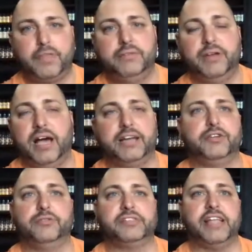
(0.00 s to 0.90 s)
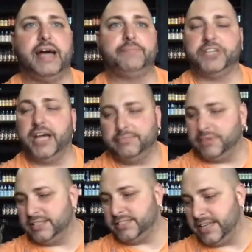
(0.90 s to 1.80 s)
Not doing Snapchat.
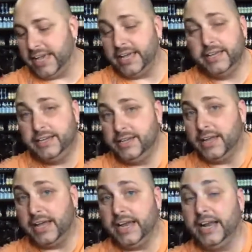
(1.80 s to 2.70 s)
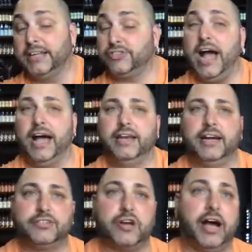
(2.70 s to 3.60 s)
Not today. Not. And I tried. I
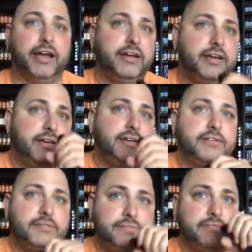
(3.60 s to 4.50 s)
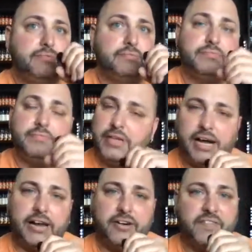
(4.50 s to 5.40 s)
tried.
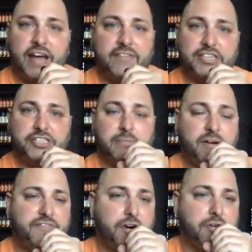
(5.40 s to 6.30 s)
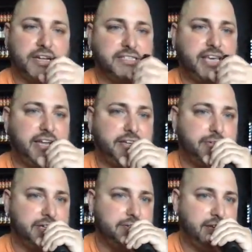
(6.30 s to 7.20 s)
I don't even have that shit on my phone. I just can't do
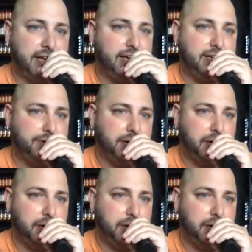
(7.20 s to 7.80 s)
it. Can't do it.